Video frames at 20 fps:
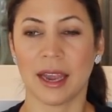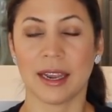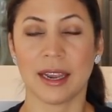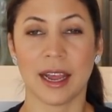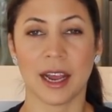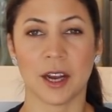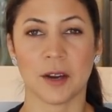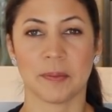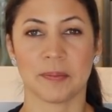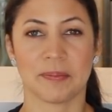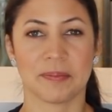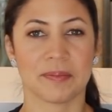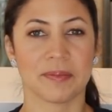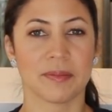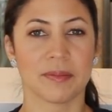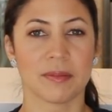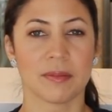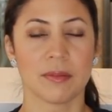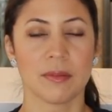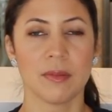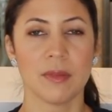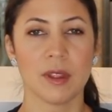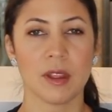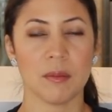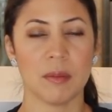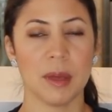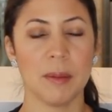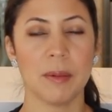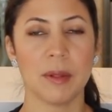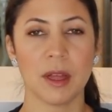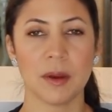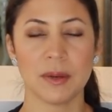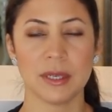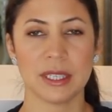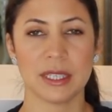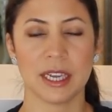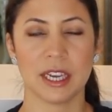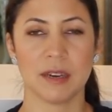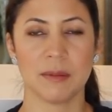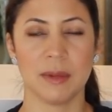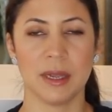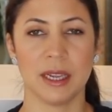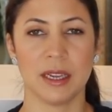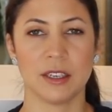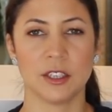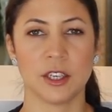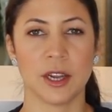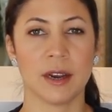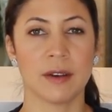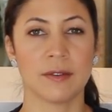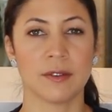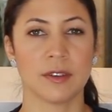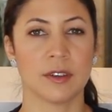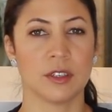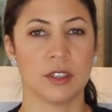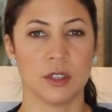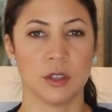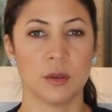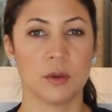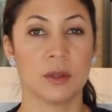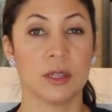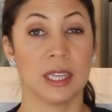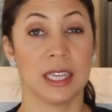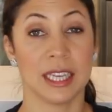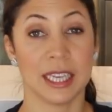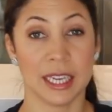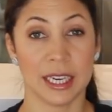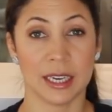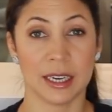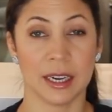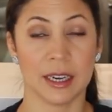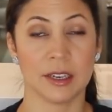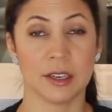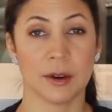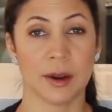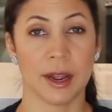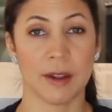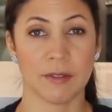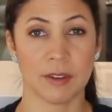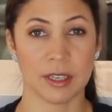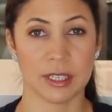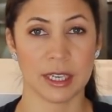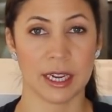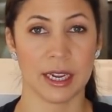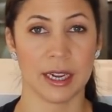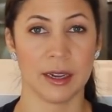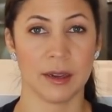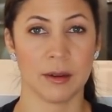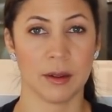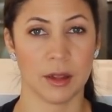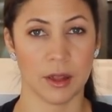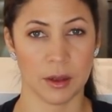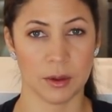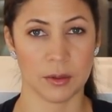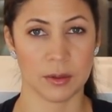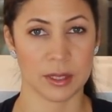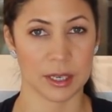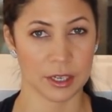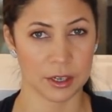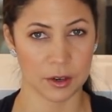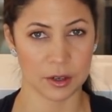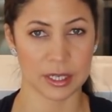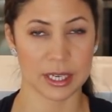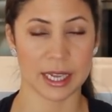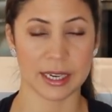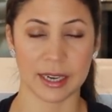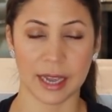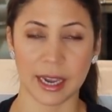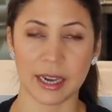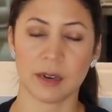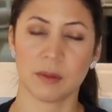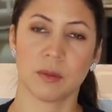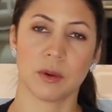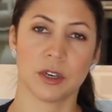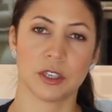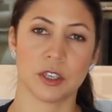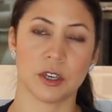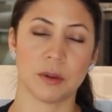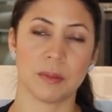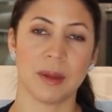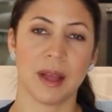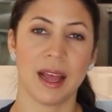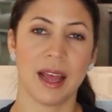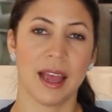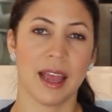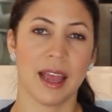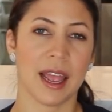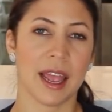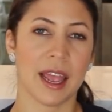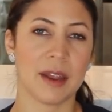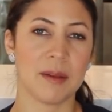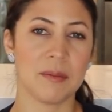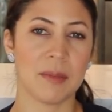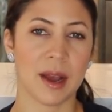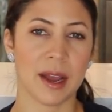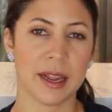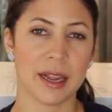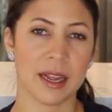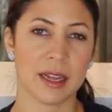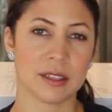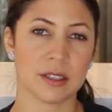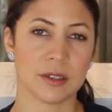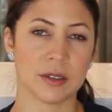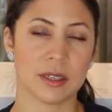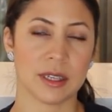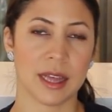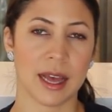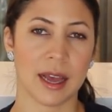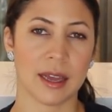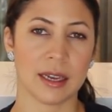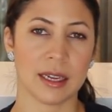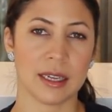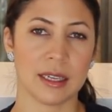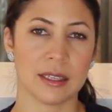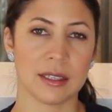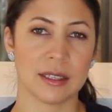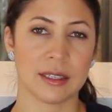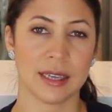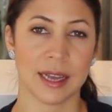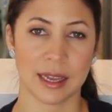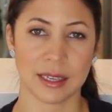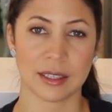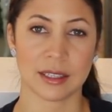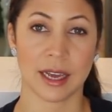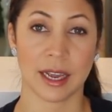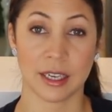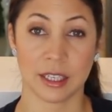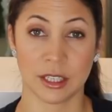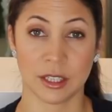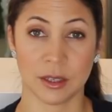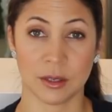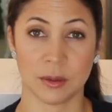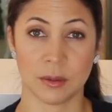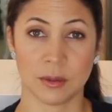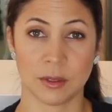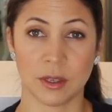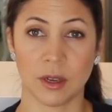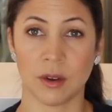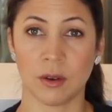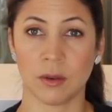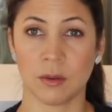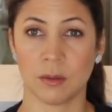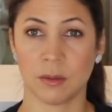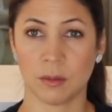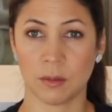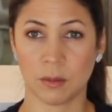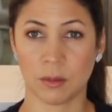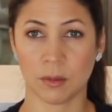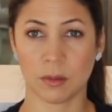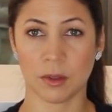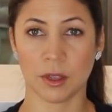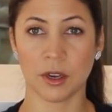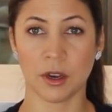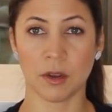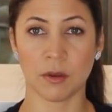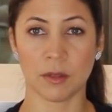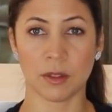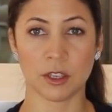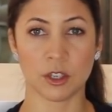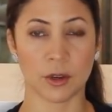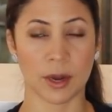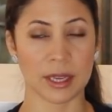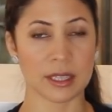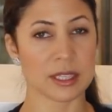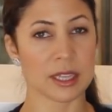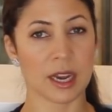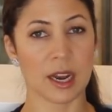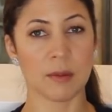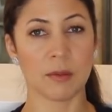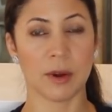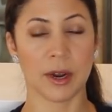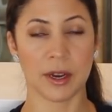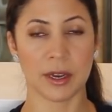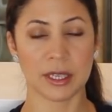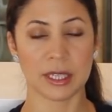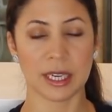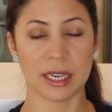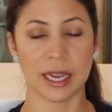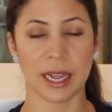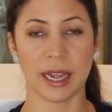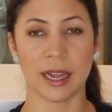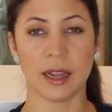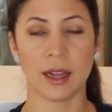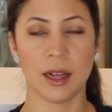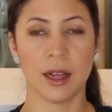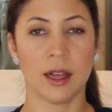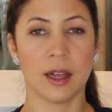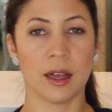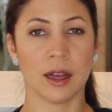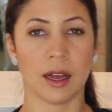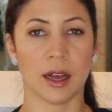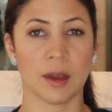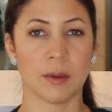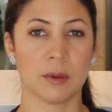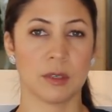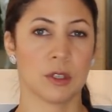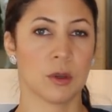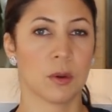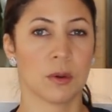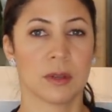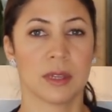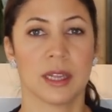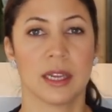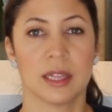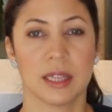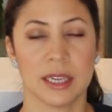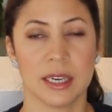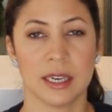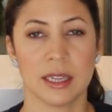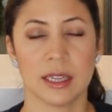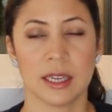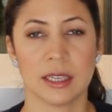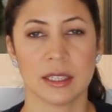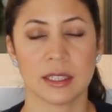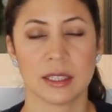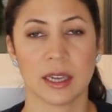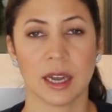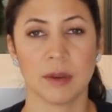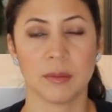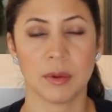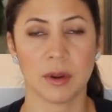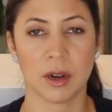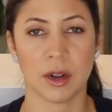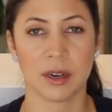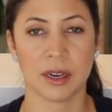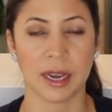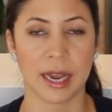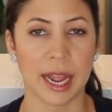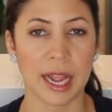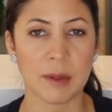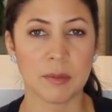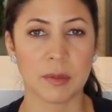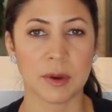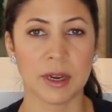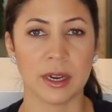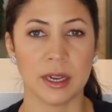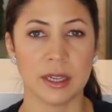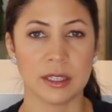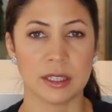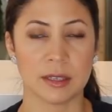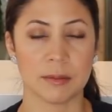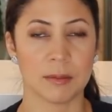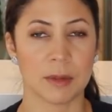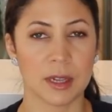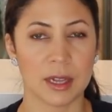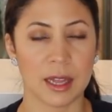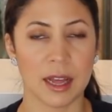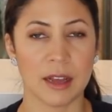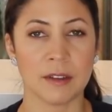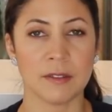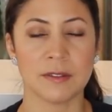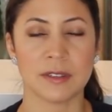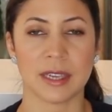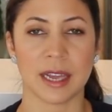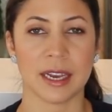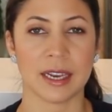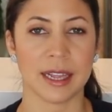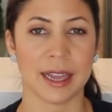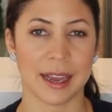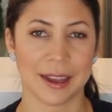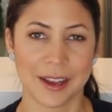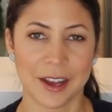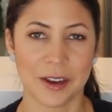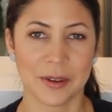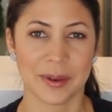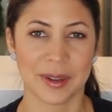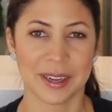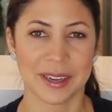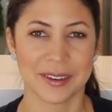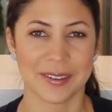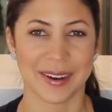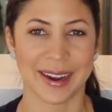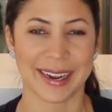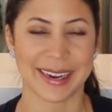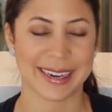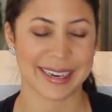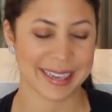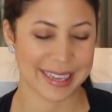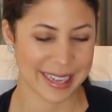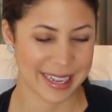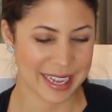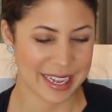Now, People always say to me, Jennifer, do you clean in your everyday clothes, in your 10 item wardrobe? And my answer to that is yes, I do. So, you know, the dress that I'm wearing today, I would totally clean in this. I'd put on an apron, some gloves, and get going, right?